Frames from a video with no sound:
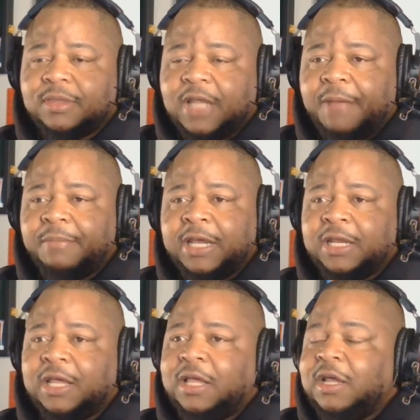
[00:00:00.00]
I mean,
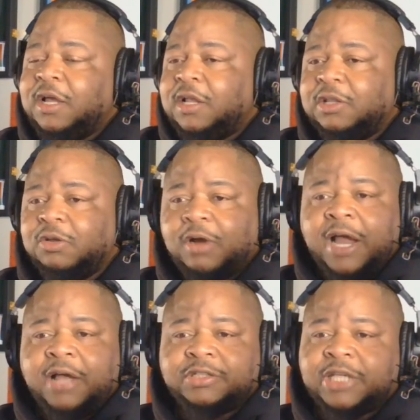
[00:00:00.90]
Lunar
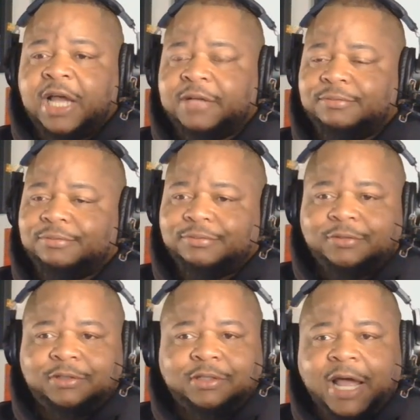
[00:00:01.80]
Owls shot
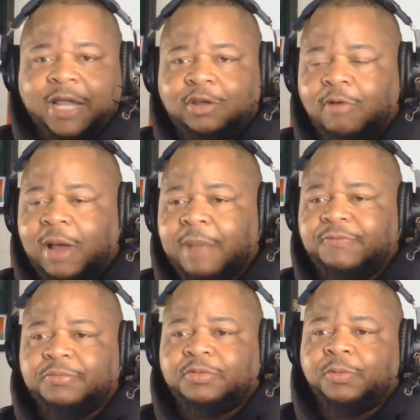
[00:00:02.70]
like crap
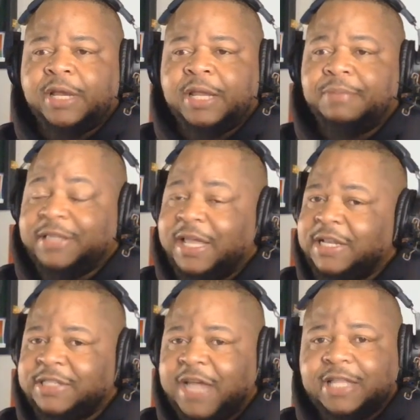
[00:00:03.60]
from three, but they didn't
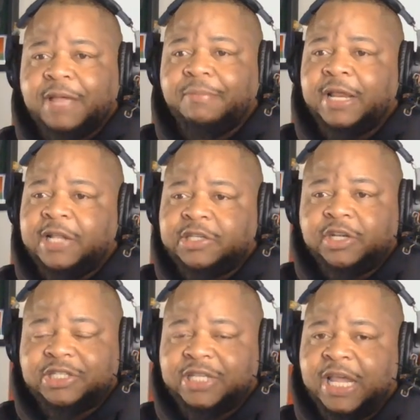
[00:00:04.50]
take that many. They took
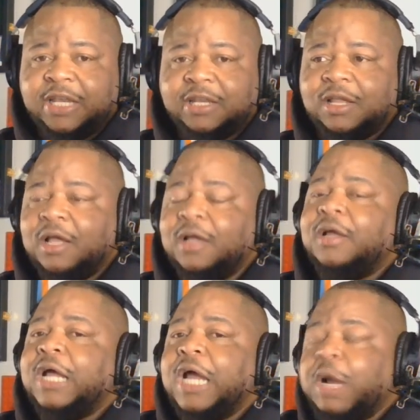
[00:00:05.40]
10.
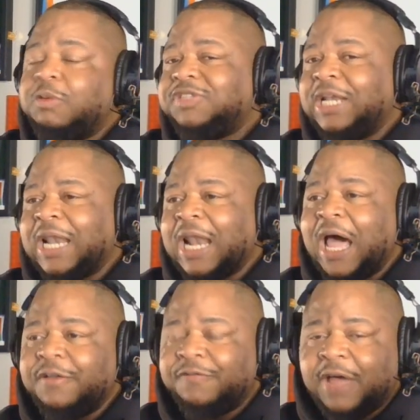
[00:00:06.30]
It was a lot
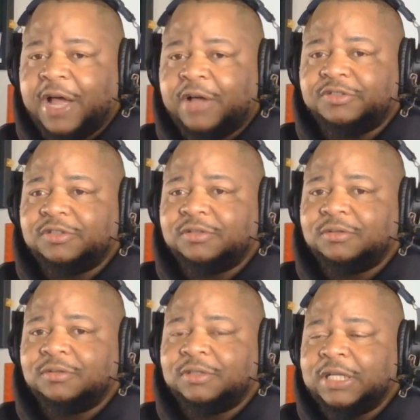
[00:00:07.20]
of fouls.
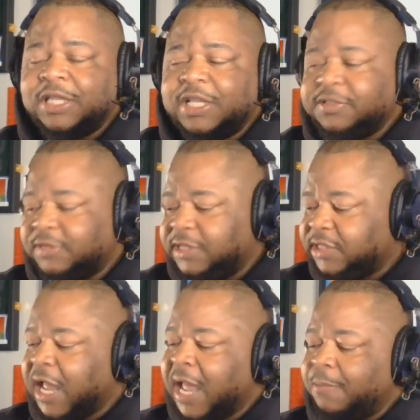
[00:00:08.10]
This
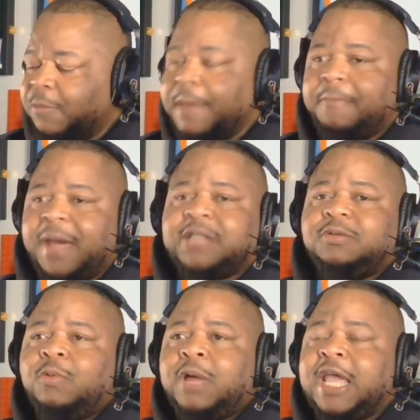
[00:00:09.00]
game went back to the
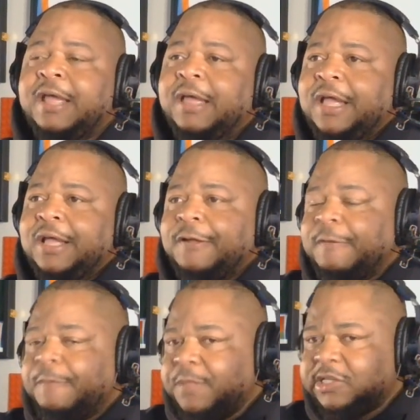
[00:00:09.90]
way
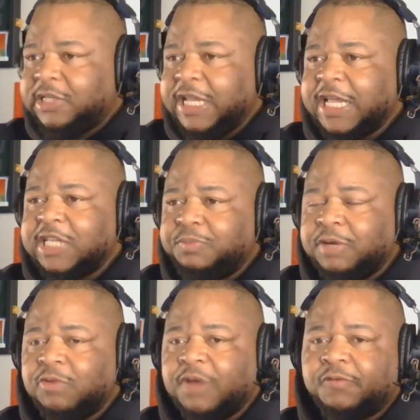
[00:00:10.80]
this league has been
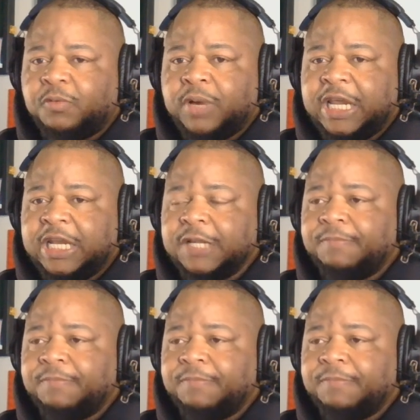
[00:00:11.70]
refereed.